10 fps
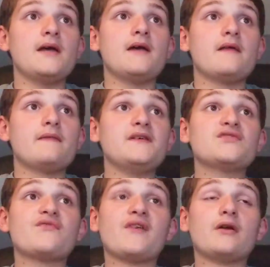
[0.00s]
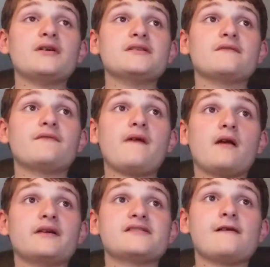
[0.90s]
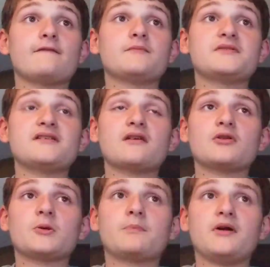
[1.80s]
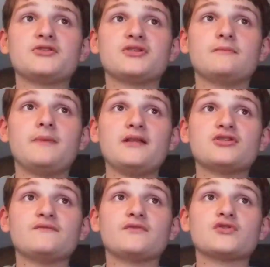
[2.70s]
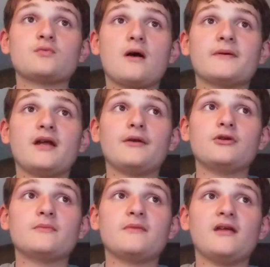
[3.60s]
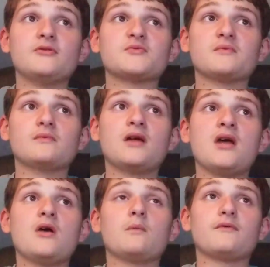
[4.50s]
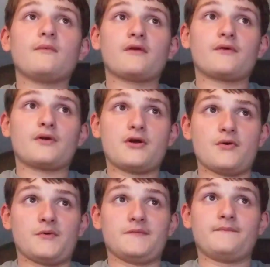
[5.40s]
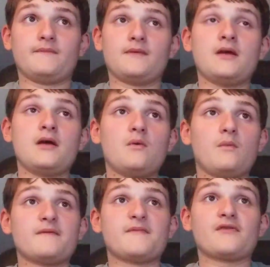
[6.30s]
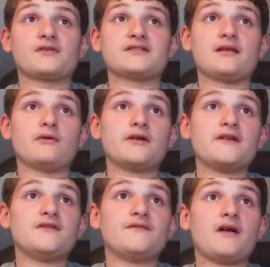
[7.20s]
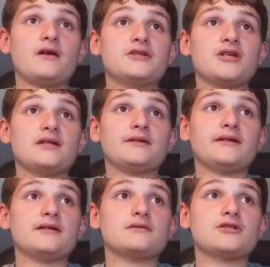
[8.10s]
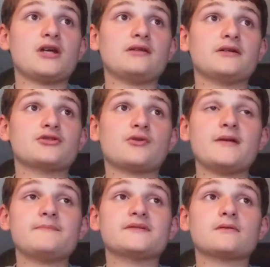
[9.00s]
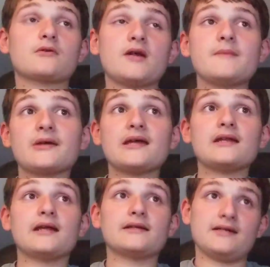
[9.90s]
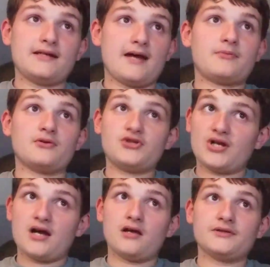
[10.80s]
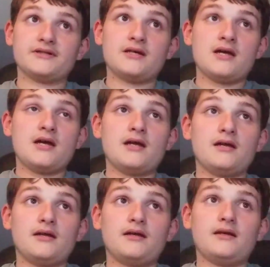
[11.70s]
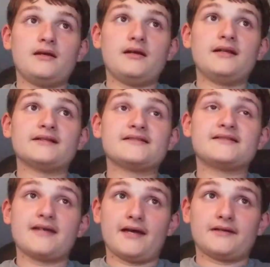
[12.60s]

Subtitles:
These fairies have a particular penchant for swapping out human babies with one of their own. When the mother is not looking, the fairy chainlinks creep in and kidnap her child. In its stead,